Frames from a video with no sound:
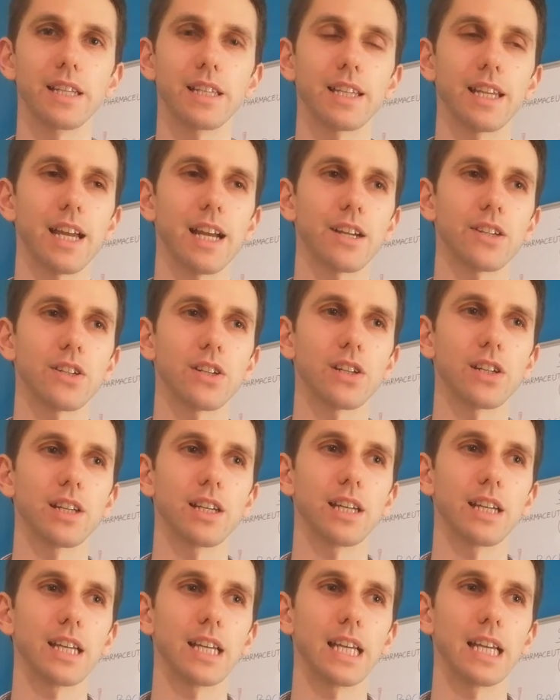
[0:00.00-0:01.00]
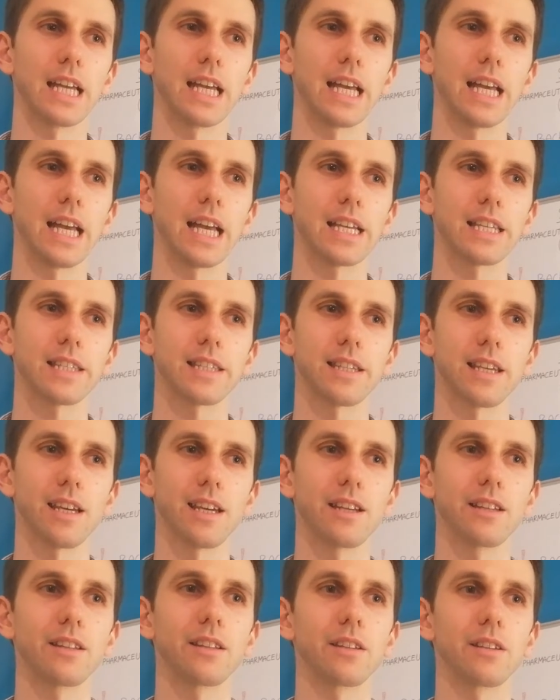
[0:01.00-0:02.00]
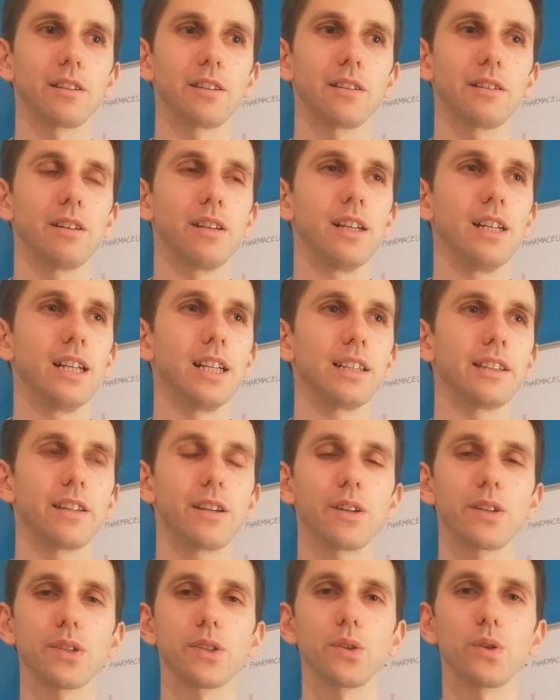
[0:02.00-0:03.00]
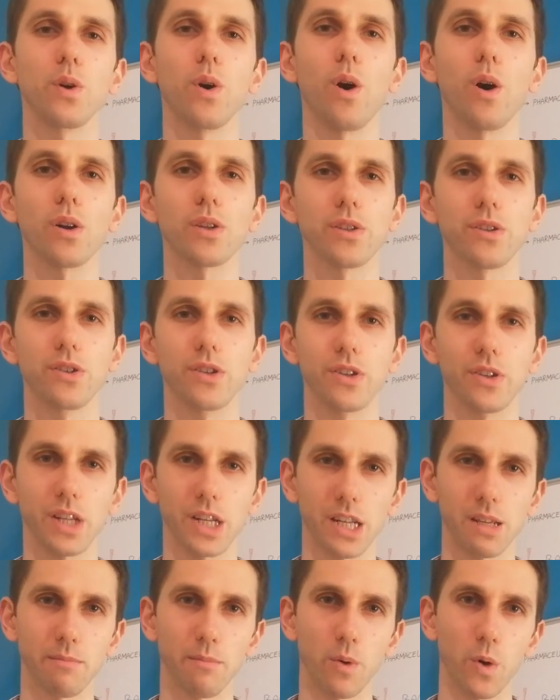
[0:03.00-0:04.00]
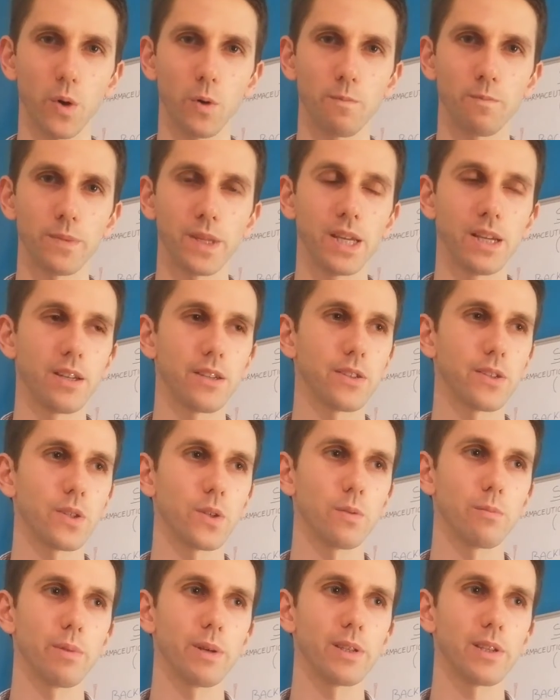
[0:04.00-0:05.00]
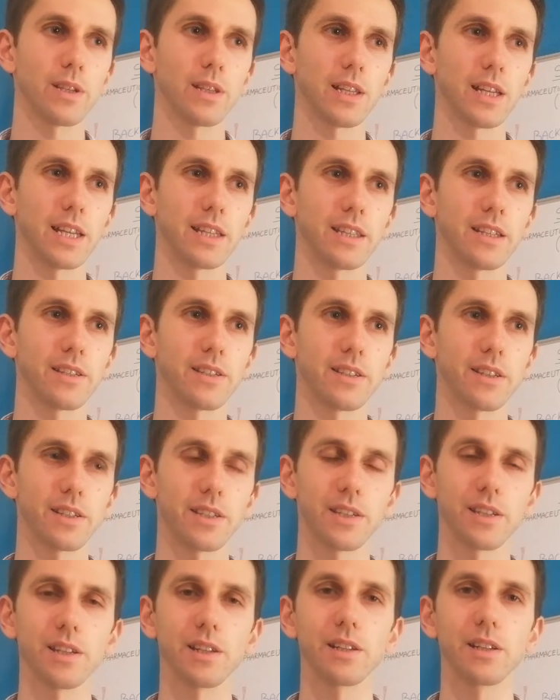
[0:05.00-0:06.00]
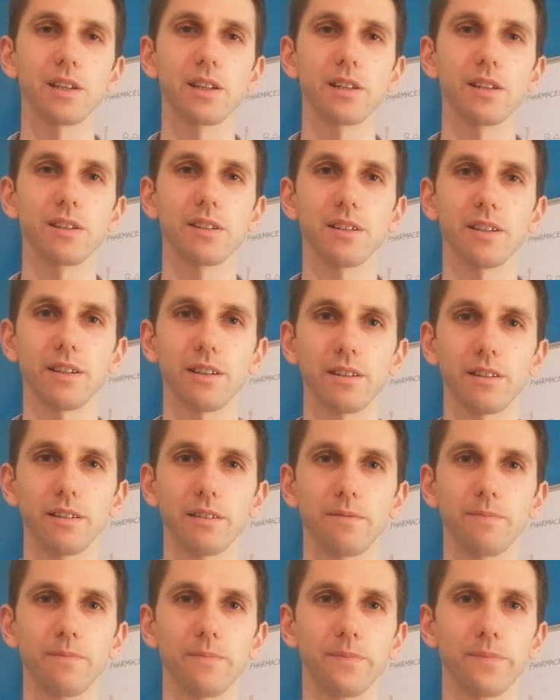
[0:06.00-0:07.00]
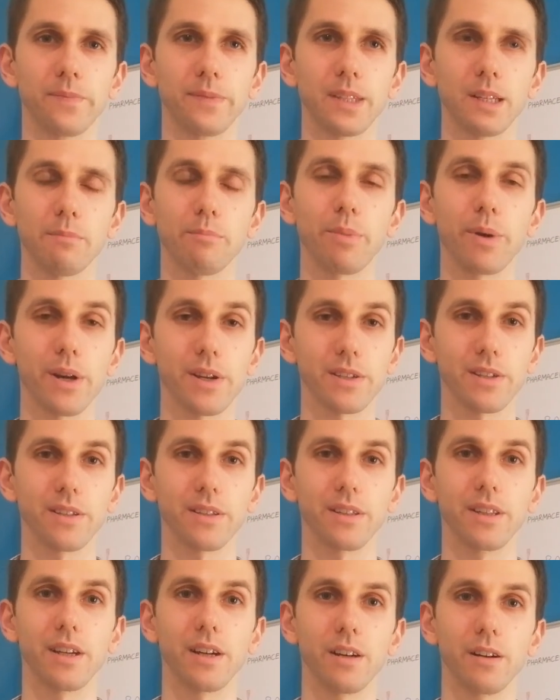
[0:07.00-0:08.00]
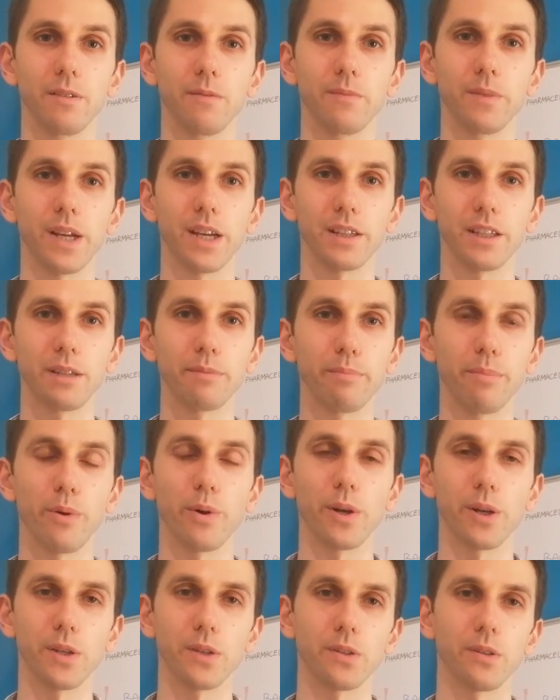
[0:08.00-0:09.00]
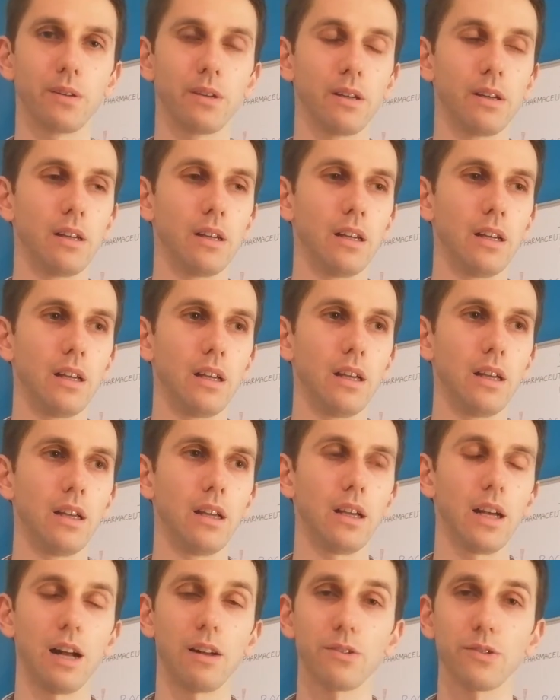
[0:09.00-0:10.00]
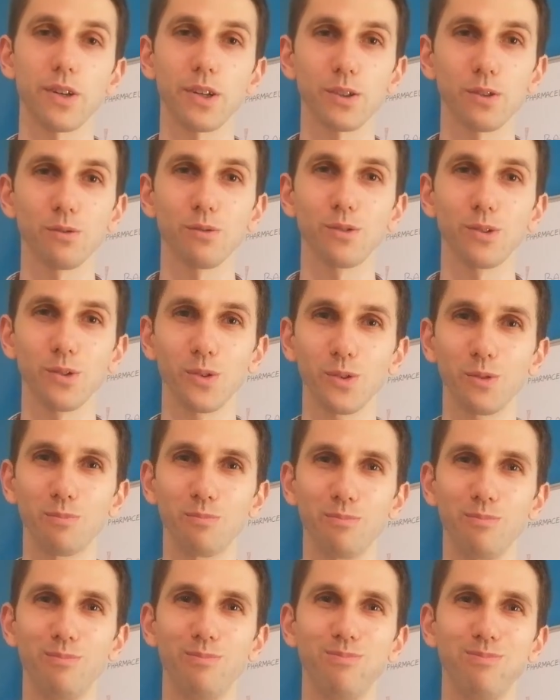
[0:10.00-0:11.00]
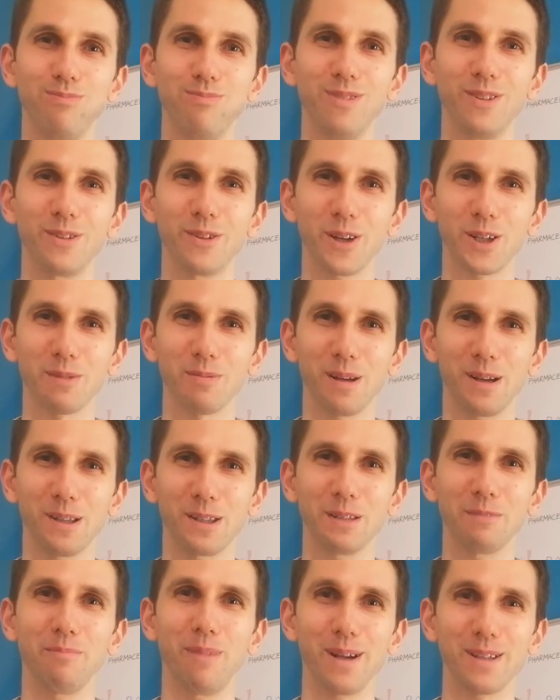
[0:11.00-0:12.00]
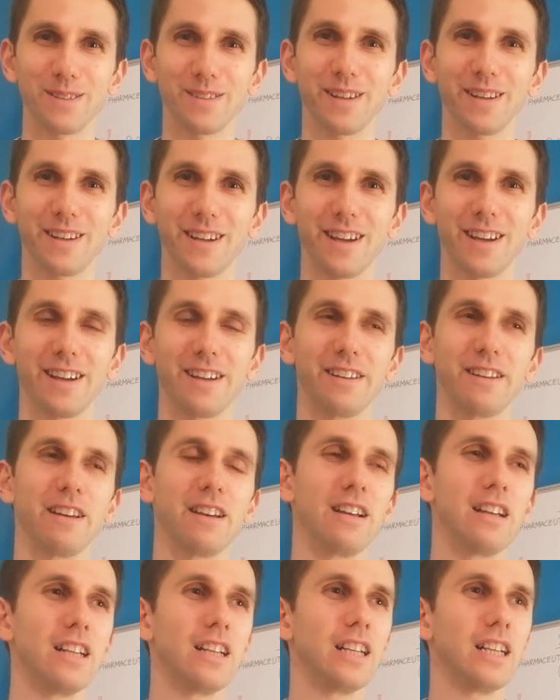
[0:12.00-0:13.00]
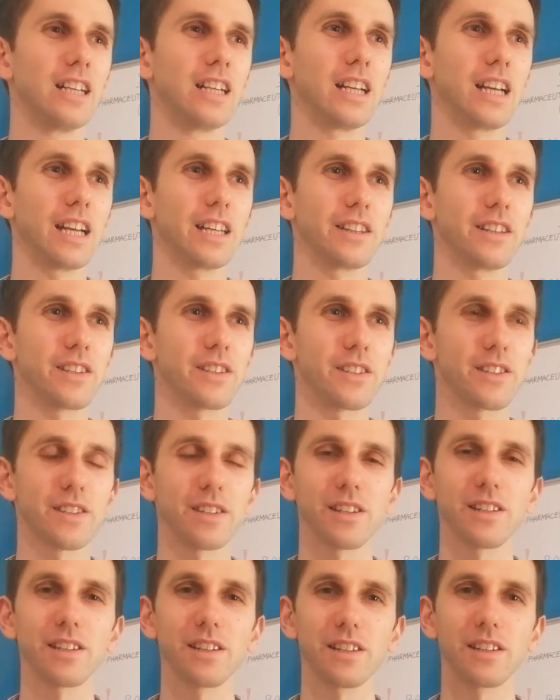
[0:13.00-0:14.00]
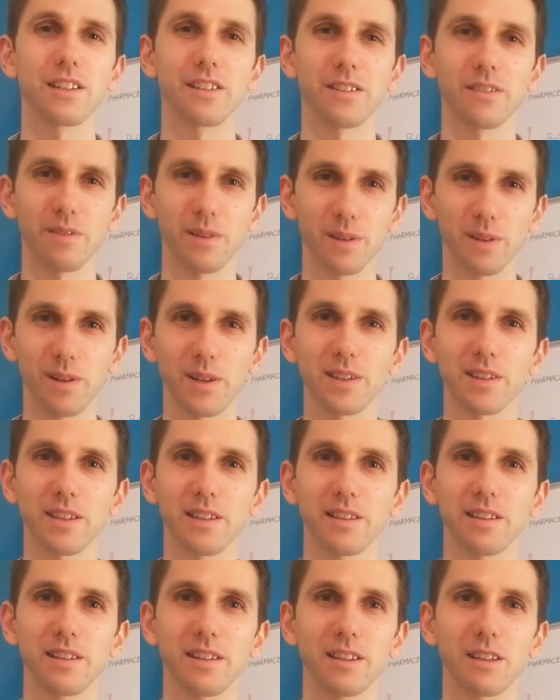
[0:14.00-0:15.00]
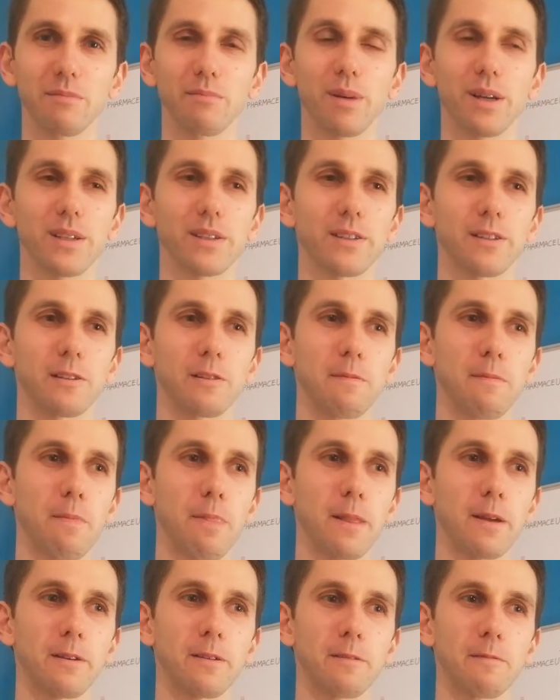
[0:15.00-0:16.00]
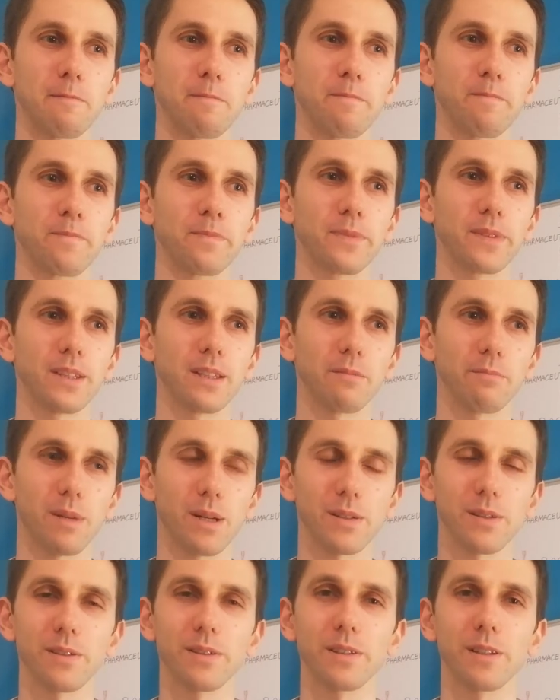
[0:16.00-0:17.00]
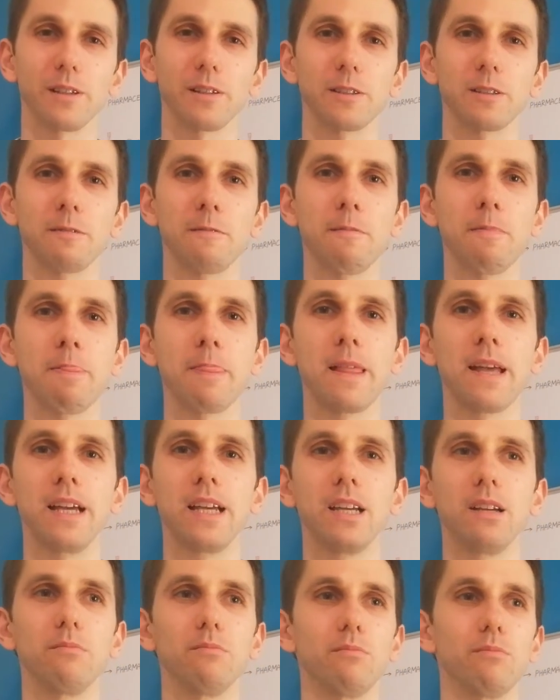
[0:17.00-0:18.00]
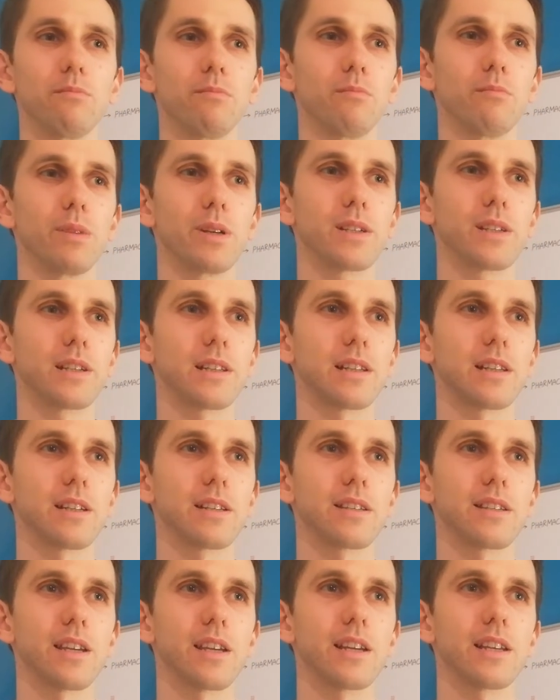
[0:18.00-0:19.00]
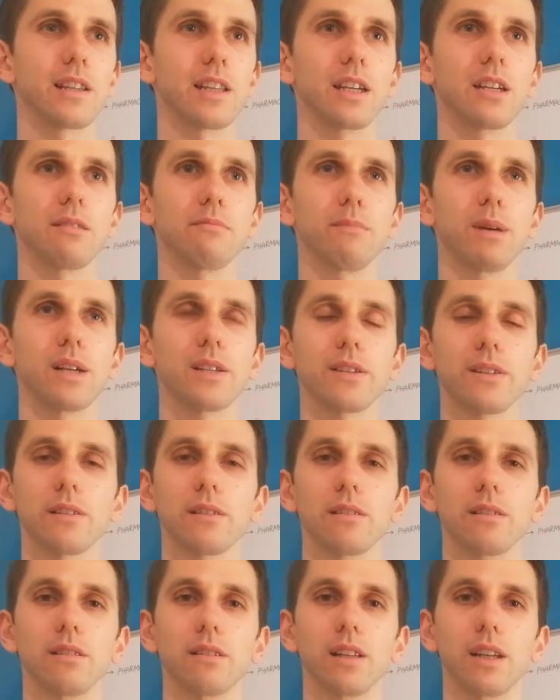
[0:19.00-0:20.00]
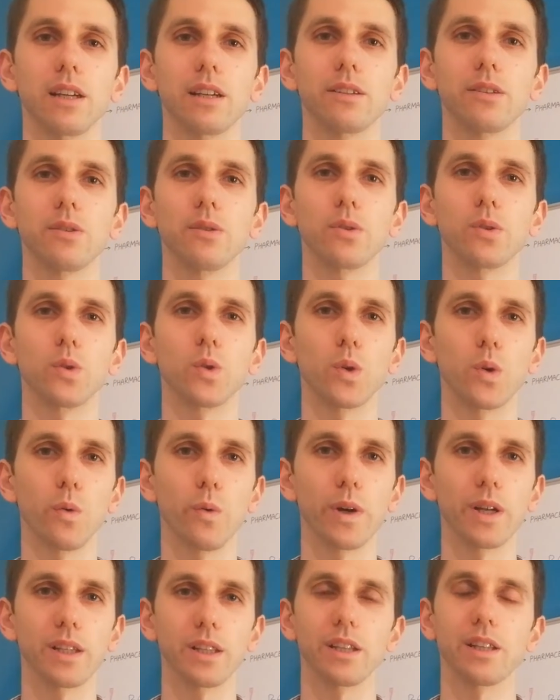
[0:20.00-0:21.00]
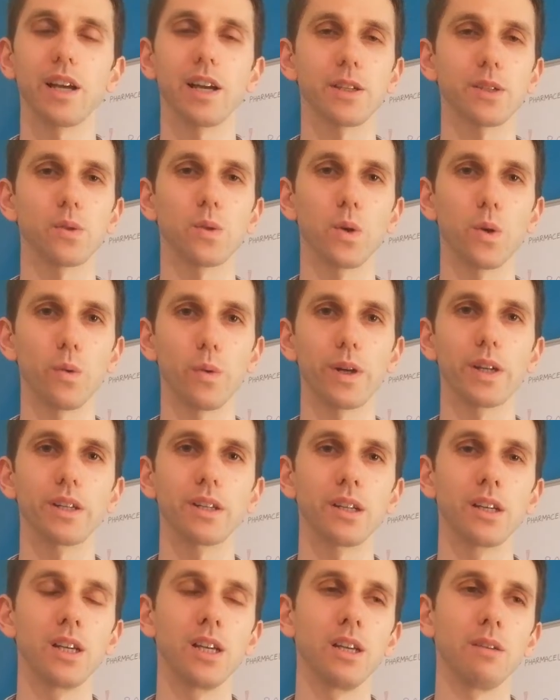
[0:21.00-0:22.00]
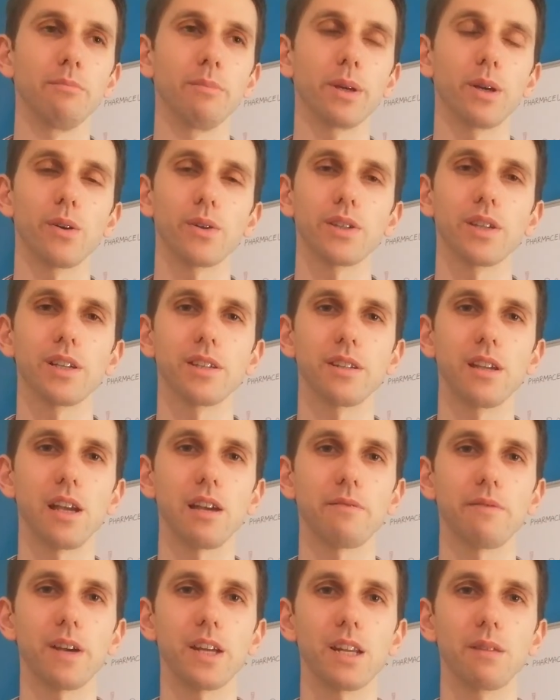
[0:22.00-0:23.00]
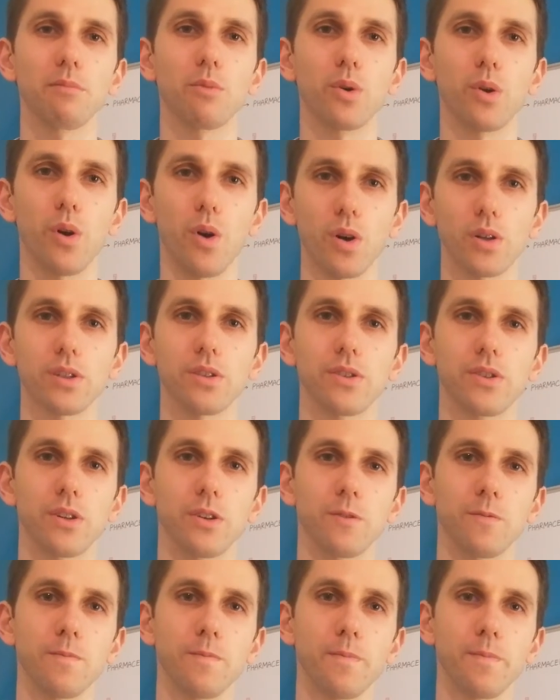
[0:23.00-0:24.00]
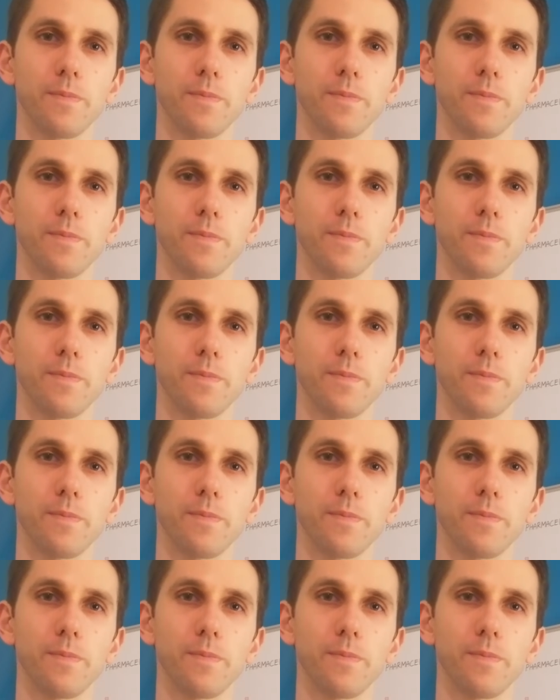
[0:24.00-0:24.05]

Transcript: that actually saying that the, there is no oxygen anymore. So basically in this acidity that is uh, present there at that point, I'll try to, to, to explain the best I can. And this acidity that is released in, in the muscle, um, muscle cells, basically saying like muscle like to, to quit, it has to quit because it doesn't have any more oxygen.